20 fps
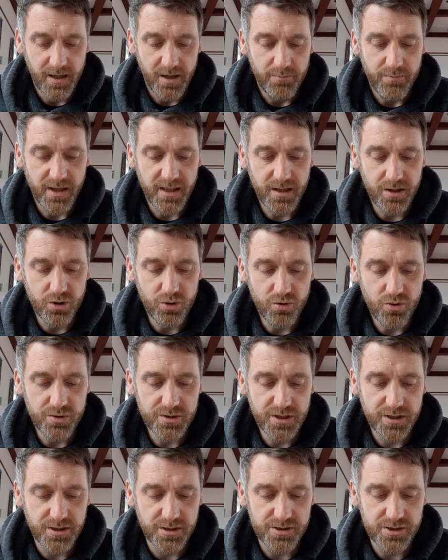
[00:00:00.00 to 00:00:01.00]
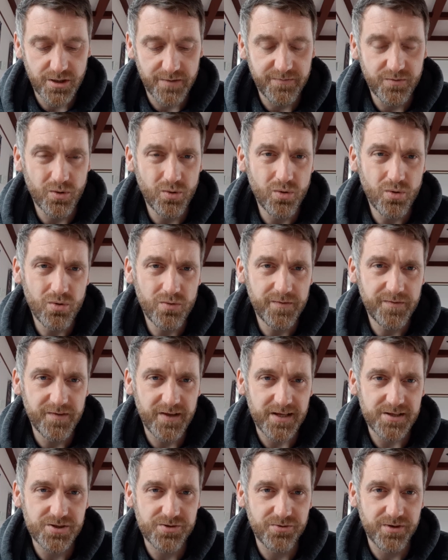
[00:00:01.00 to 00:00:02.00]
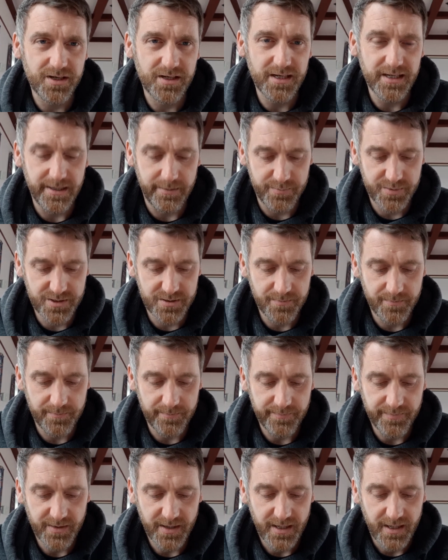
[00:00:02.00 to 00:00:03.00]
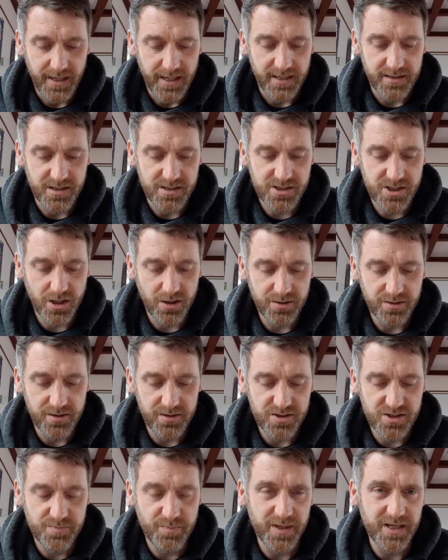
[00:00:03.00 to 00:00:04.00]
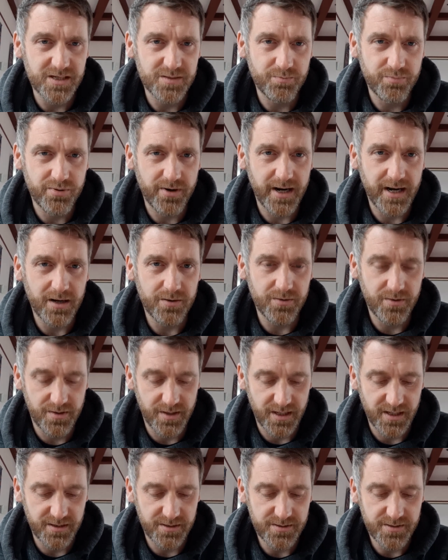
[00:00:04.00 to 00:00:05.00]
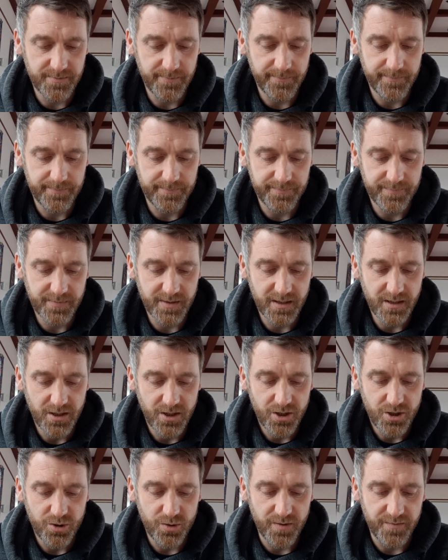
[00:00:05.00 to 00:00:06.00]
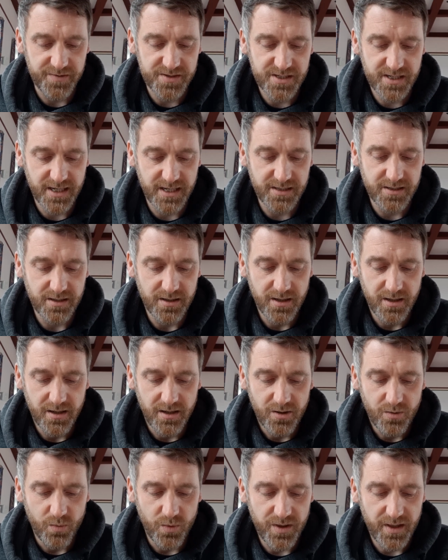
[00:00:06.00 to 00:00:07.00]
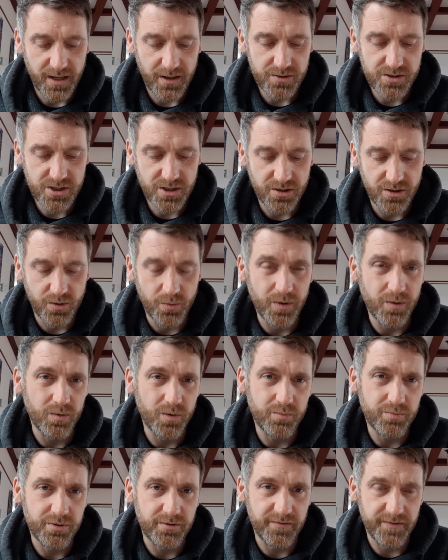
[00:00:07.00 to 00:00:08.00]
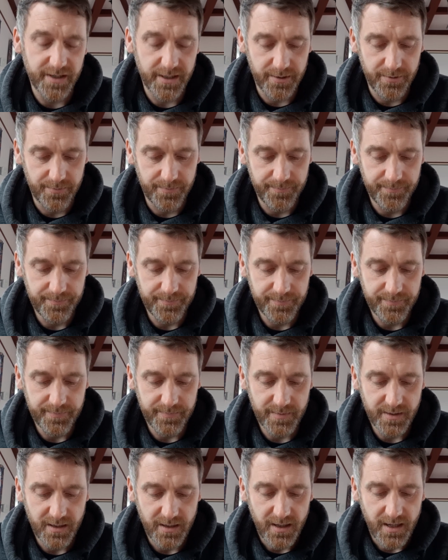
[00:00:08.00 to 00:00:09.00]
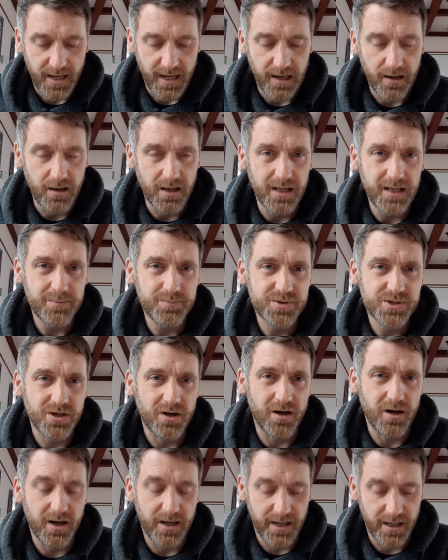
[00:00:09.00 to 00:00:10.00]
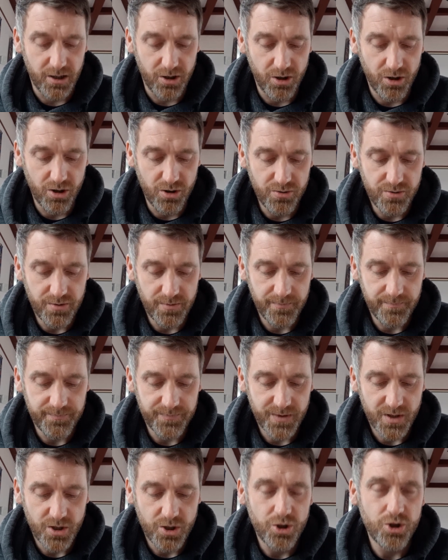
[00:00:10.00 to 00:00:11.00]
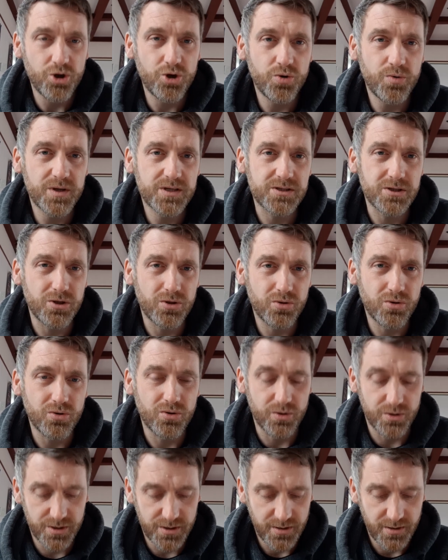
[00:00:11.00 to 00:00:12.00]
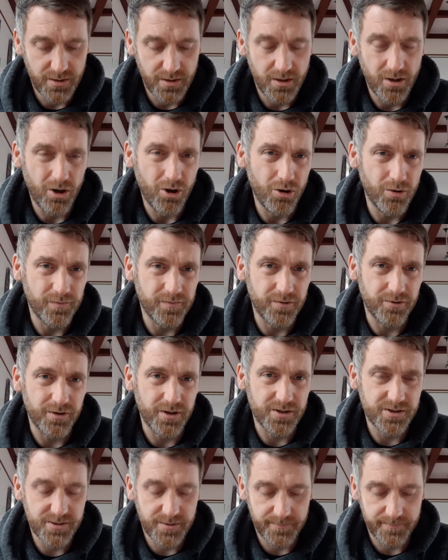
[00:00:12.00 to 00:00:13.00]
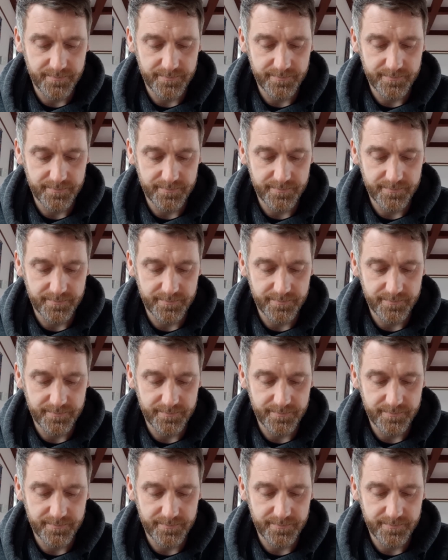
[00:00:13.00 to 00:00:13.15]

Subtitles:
May the Lord cut off all flattering lips and the tongue that speaks proud things, who have said, with our tongue we will prevail. Our lips are our own. Who is Lord over us?